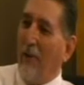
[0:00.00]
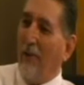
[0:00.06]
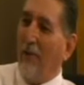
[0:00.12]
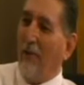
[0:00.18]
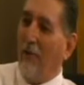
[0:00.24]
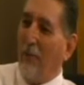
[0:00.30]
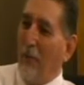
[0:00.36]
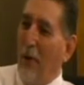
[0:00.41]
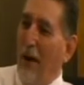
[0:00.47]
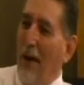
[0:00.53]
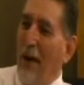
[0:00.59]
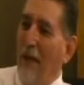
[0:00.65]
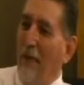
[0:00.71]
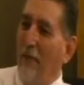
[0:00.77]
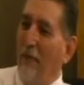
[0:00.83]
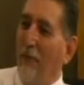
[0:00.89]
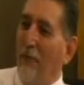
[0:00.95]
his
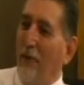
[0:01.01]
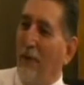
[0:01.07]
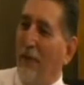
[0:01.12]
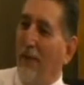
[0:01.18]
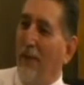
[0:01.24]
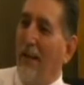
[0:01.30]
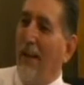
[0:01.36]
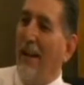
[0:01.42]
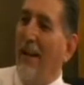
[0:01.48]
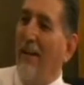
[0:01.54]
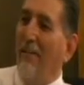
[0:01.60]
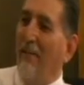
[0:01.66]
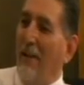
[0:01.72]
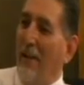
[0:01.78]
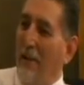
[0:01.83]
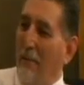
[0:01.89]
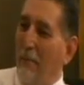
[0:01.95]
wife, received
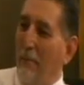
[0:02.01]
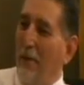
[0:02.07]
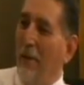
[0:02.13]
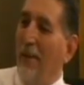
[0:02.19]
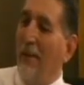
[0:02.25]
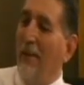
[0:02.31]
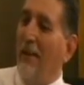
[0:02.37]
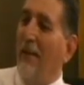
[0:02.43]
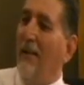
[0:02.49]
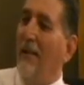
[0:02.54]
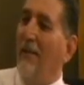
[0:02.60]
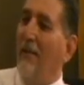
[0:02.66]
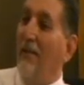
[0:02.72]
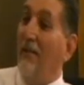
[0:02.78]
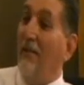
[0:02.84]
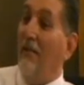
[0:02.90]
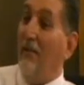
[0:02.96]
the ability to
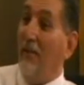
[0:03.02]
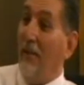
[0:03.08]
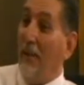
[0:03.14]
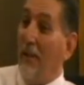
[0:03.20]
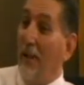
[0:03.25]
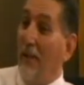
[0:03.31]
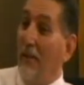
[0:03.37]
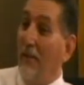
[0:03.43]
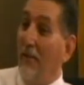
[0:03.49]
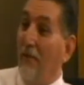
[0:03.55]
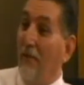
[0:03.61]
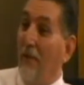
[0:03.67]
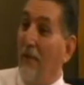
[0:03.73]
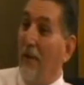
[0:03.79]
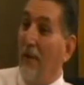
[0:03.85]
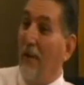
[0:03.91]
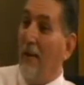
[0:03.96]
conceive
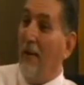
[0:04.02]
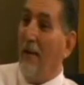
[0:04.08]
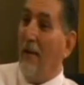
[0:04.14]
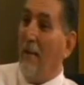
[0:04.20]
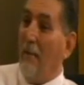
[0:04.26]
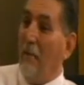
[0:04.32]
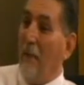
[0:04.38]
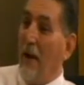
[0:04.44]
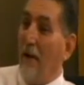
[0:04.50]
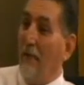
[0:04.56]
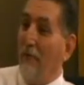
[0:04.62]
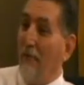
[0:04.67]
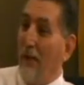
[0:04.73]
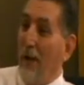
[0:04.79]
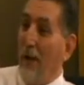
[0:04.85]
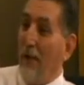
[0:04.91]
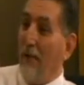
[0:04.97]
by
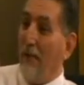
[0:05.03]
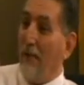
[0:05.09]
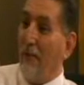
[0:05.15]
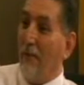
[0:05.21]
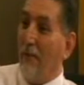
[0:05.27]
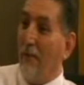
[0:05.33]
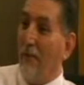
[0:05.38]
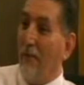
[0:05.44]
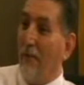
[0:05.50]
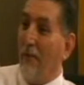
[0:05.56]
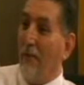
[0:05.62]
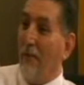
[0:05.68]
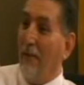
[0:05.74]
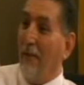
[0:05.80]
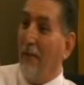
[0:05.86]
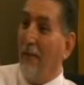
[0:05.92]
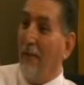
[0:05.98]
faith.
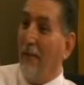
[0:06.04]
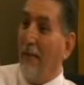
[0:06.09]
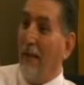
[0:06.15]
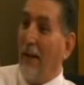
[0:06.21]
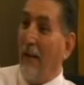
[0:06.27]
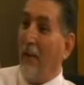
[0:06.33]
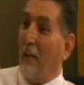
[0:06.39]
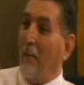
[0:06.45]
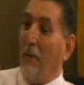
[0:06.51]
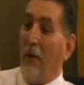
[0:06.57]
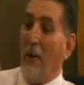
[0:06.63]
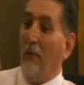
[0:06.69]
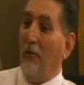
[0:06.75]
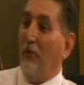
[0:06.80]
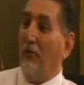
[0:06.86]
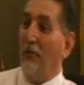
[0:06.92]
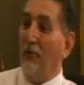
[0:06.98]
Now, the
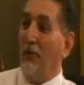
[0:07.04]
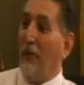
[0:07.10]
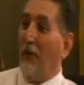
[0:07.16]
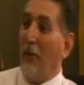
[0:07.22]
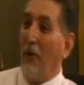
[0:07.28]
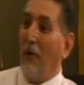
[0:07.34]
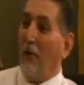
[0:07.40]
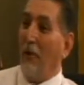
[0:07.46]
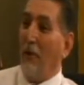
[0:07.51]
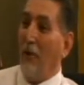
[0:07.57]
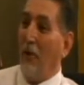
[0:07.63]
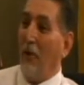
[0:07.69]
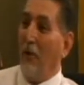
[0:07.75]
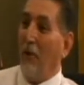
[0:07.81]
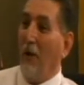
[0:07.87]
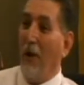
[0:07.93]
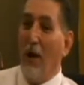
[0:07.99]
promise was there all
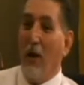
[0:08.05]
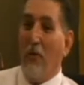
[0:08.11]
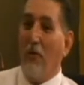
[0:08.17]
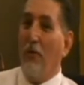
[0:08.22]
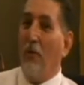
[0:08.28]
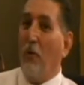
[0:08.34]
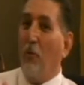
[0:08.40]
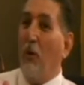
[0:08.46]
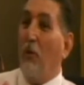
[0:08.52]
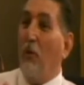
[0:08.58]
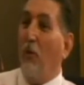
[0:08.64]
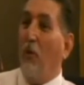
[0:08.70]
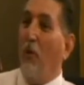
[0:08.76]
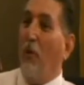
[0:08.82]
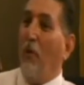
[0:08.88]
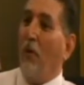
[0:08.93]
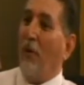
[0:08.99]
along. The
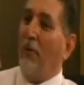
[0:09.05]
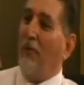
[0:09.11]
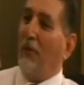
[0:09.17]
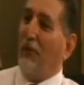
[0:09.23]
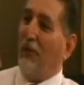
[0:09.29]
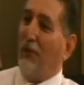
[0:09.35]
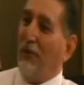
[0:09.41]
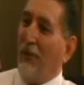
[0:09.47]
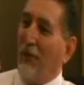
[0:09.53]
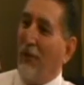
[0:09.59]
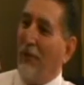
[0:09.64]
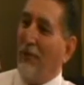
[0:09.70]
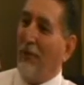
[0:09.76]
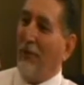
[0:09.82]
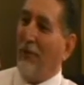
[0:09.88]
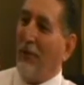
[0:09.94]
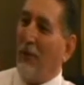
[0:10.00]
reward of a son
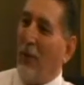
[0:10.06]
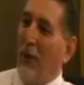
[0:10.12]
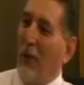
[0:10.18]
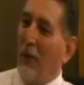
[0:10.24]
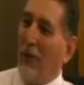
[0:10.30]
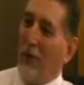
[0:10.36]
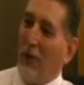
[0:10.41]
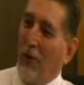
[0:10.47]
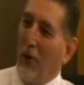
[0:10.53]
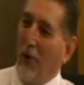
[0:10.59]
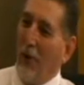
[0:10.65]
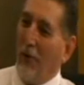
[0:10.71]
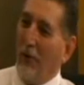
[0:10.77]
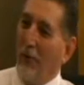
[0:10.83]
was there all along.